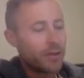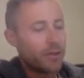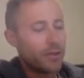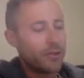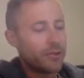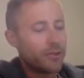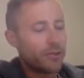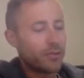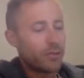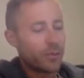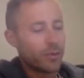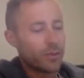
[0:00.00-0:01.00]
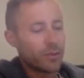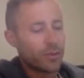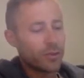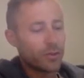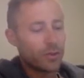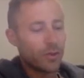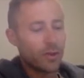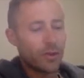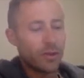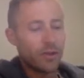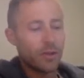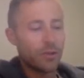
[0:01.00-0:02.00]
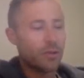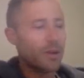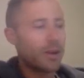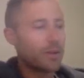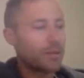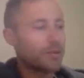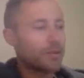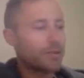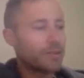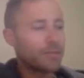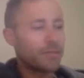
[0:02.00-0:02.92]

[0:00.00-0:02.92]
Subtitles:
these two forces are equal and opposite.